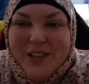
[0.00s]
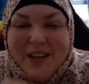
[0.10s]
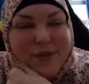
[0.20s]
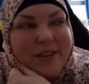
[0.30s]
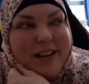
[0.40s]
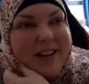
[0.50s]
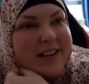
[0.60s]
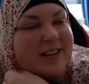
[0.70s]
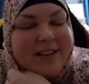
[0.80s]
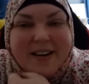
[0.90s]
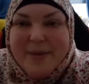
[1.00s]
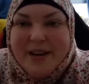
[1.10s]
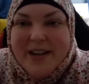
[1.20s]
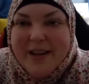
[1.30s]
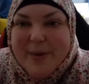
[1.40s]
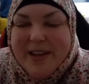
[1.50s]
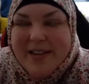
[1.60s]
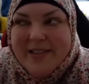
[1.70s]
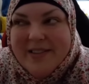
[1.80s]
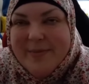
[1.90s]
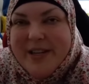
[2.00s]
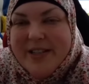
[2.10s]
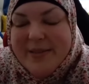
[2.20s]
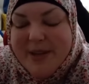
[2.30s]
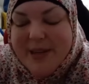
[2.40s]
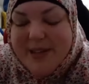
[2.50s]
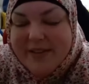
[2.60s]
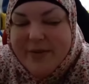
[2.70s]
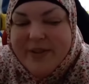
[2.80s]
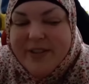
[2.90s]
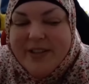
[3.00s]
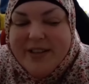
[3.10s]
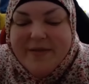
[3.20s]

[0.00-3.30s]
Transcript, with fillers: Oh, and the diabetic retinopathy is going to lead you to be blind.